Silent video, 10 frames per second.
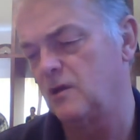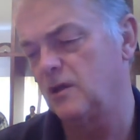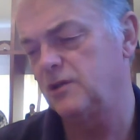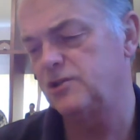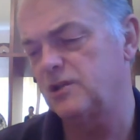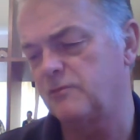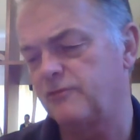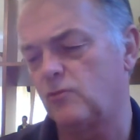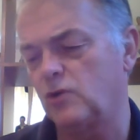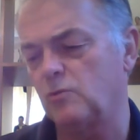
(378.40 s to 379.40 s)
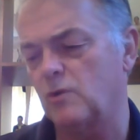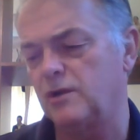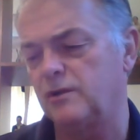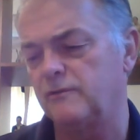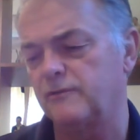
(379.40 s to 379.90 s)
this is number
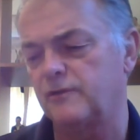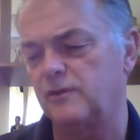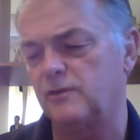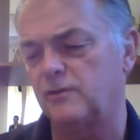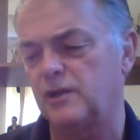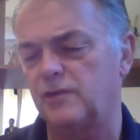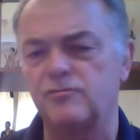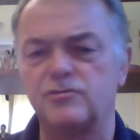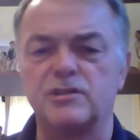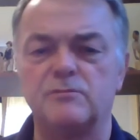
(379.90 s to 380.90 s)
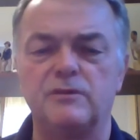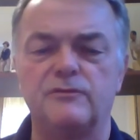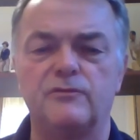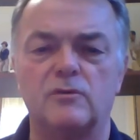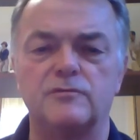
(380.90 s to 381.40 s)
41 of
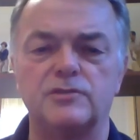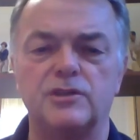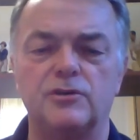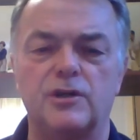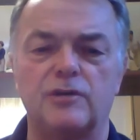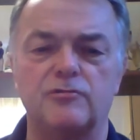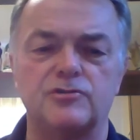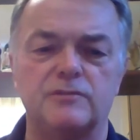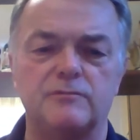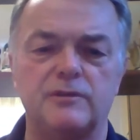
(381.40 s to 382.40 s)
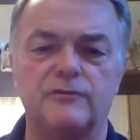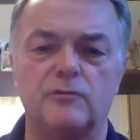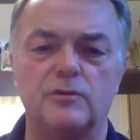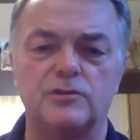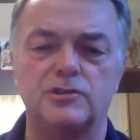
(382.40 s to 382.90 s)
974. Obviously
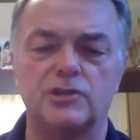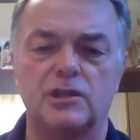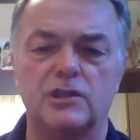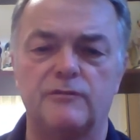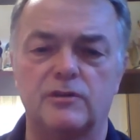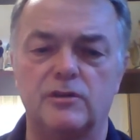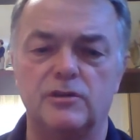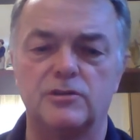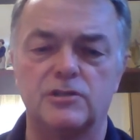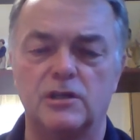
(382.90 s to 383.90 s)
974 is a significant